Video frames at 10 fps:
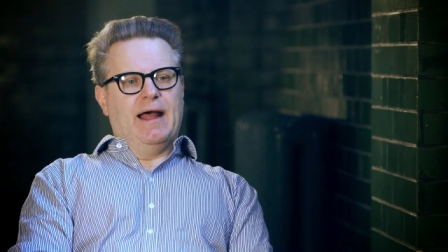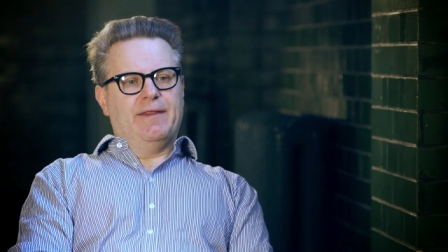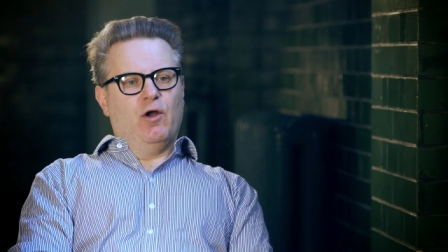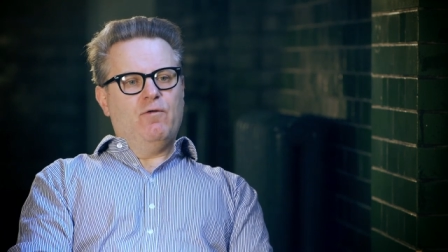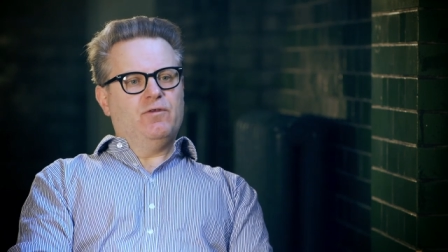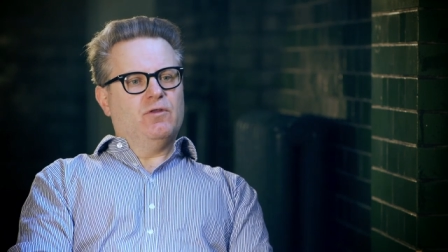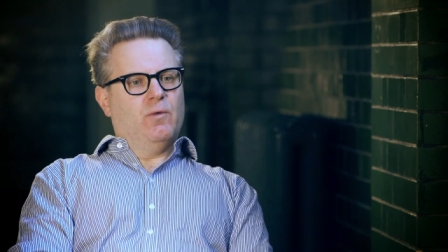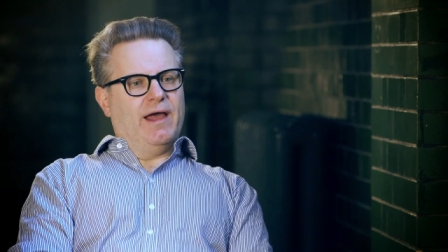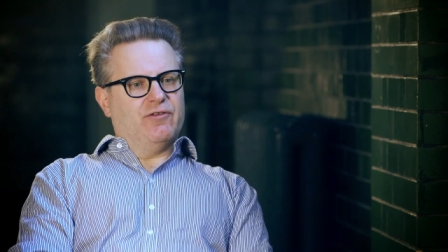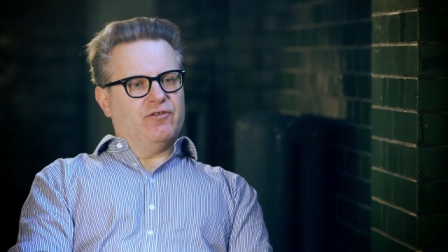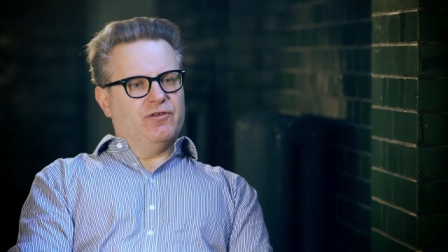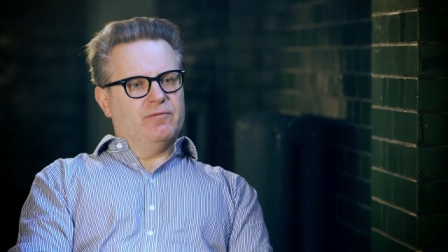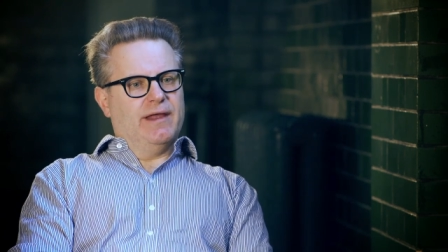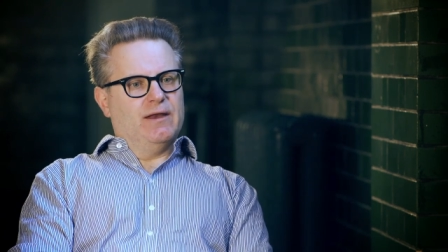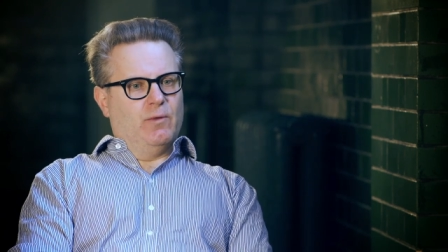And then off to the west,
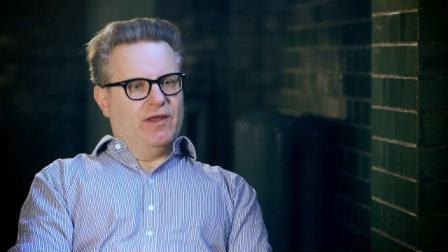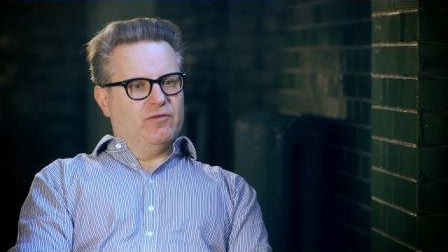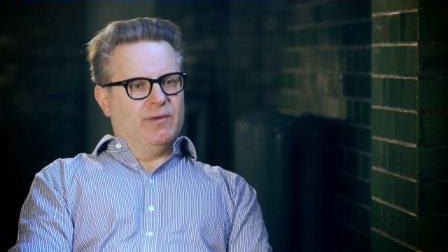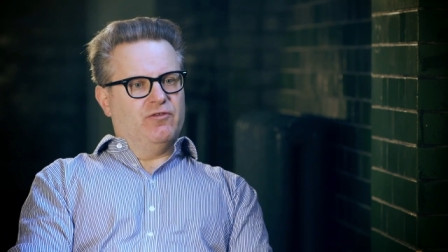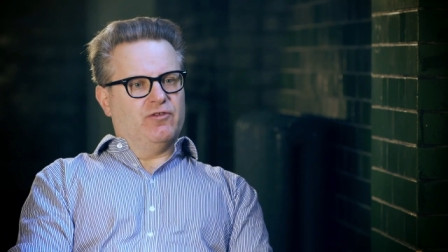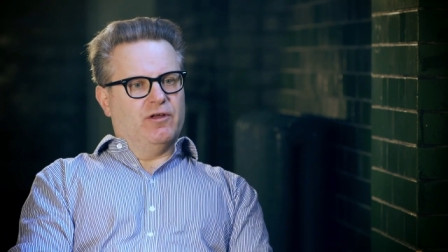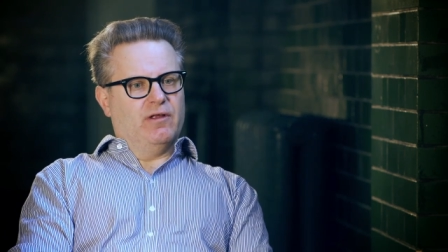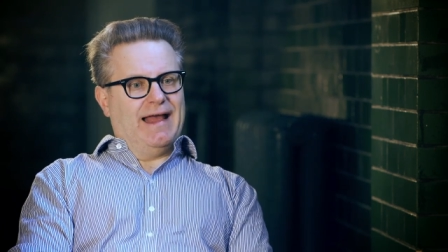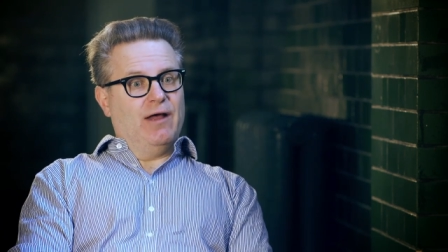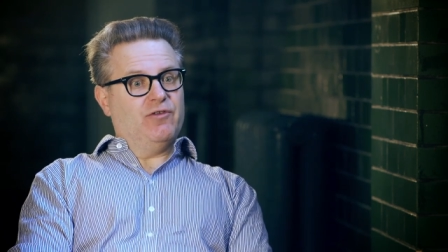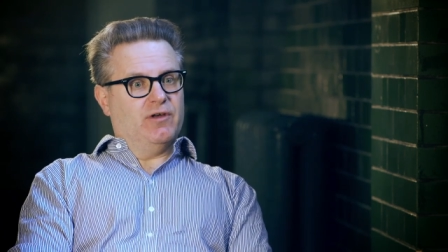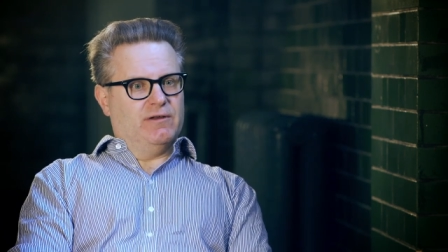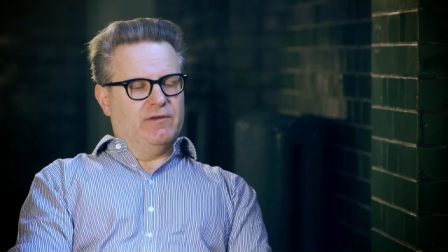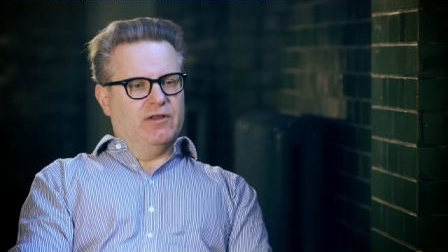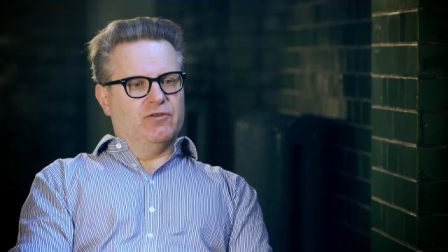in Westminster,
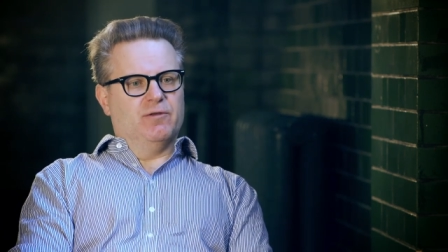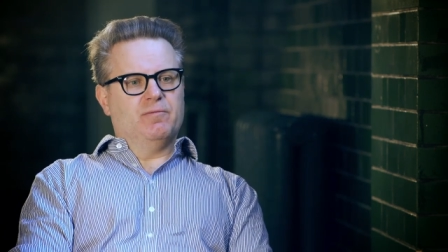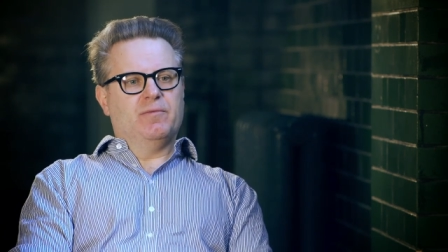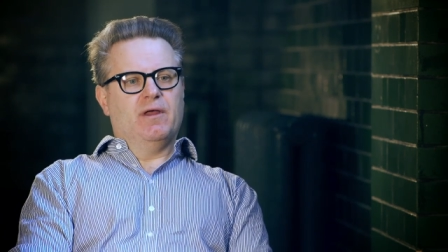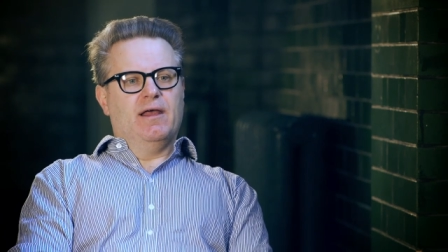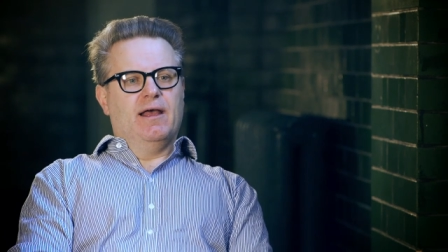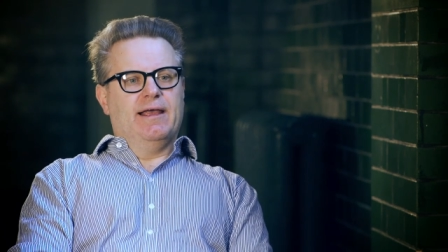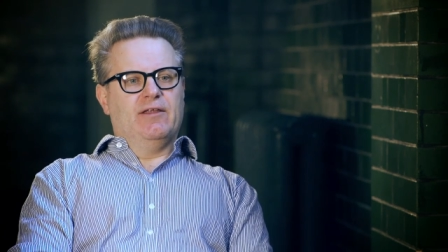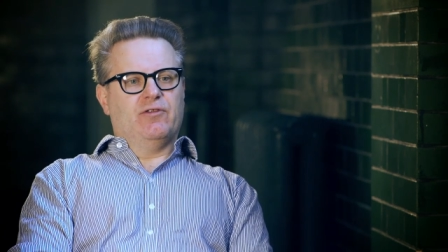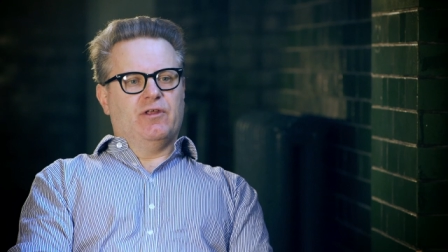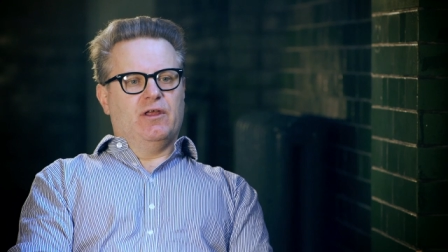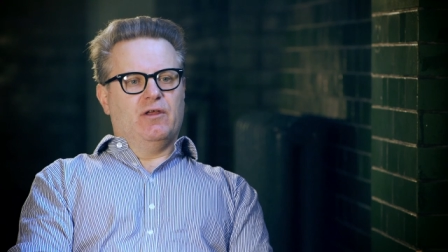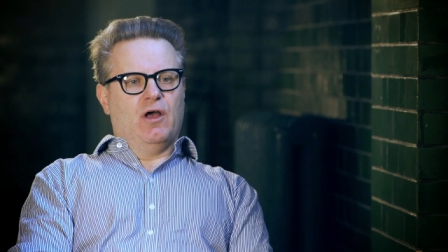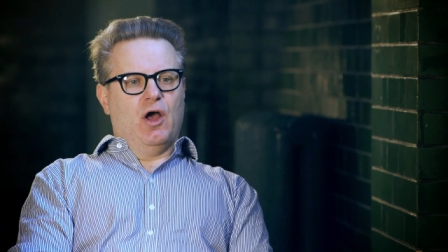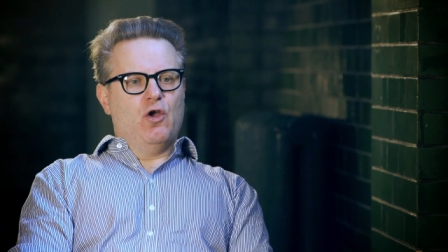outside of London, is
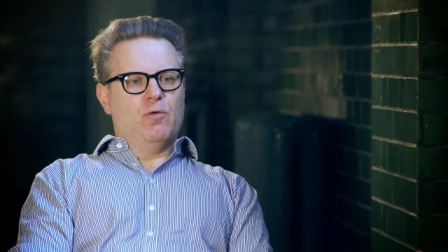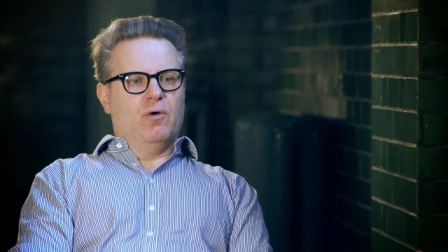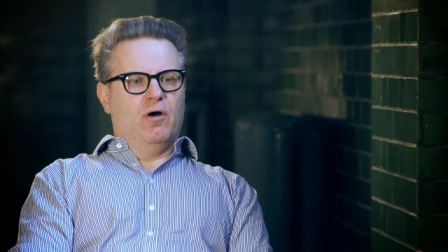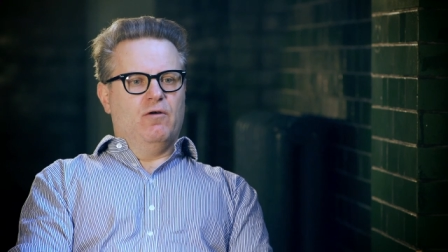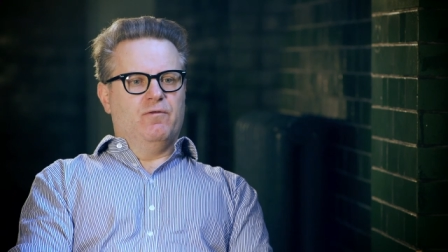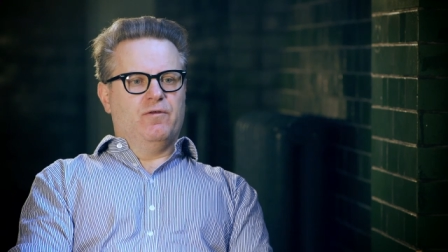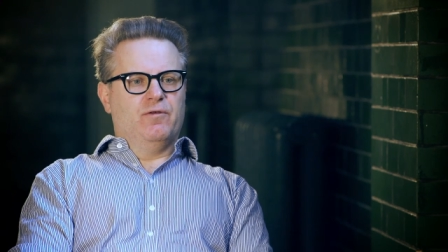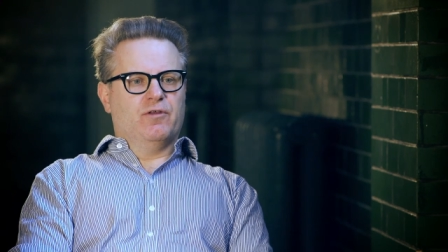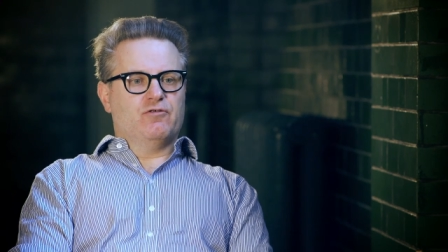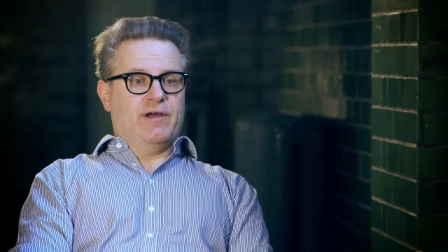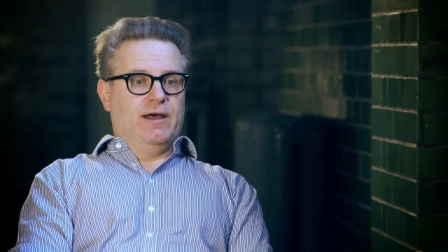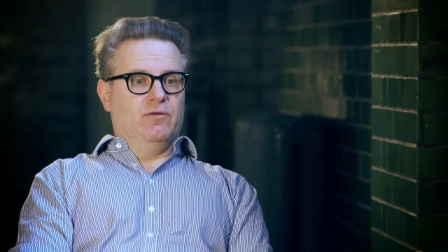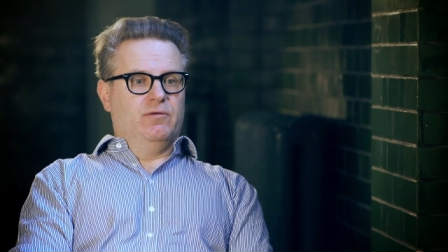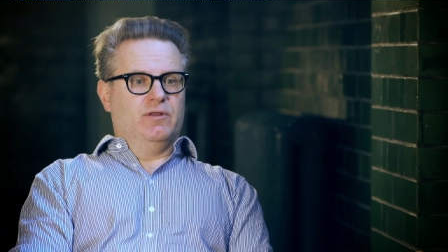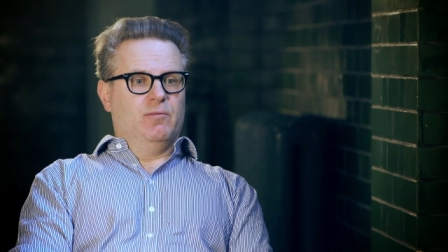the home of the
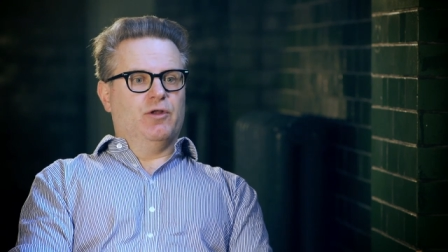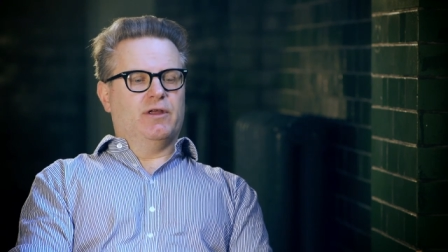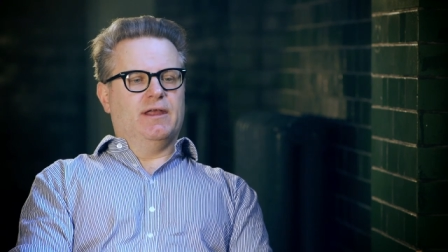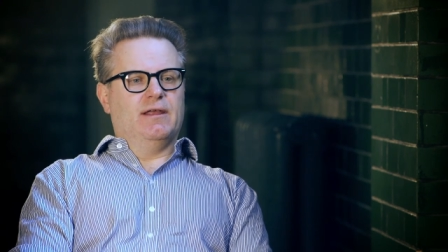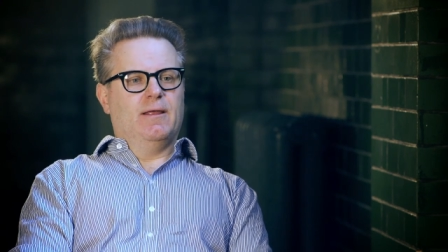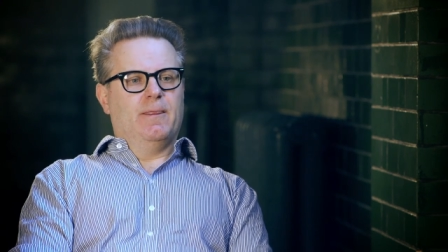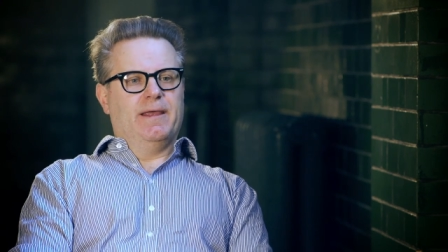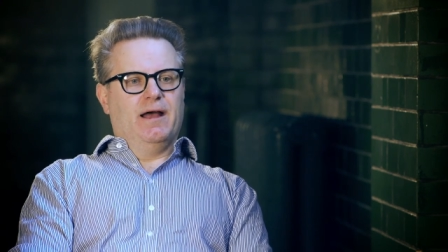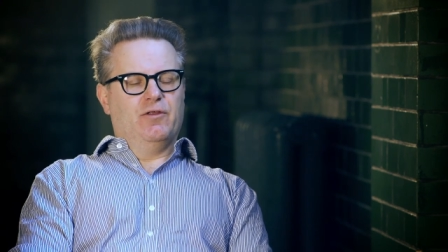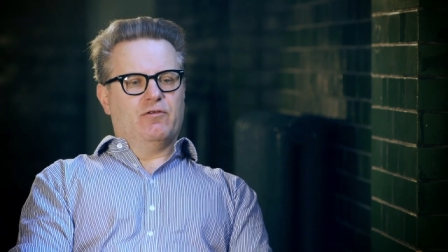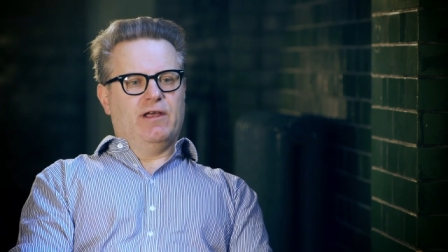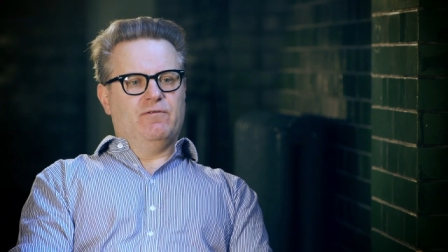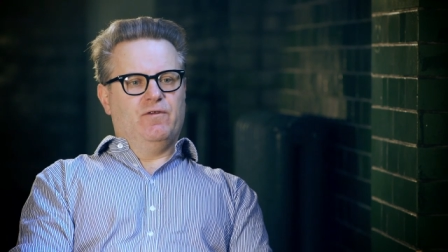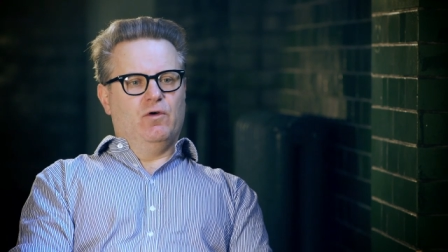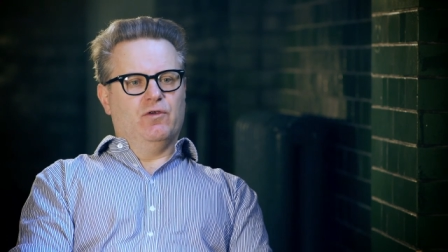crown, the monarchy, the other
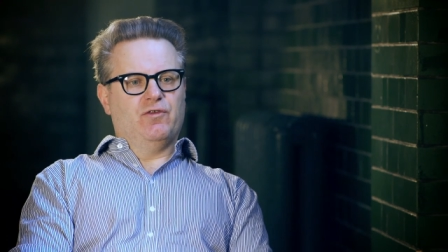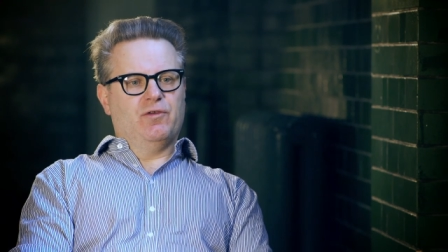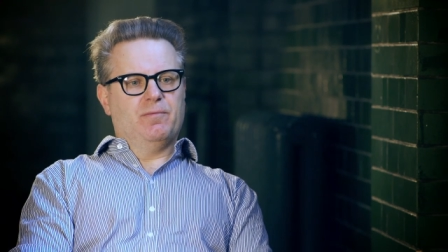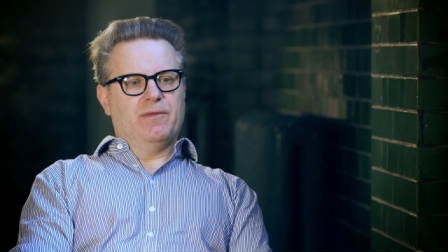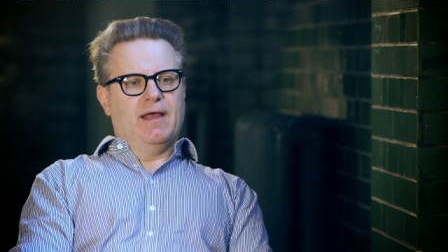great force.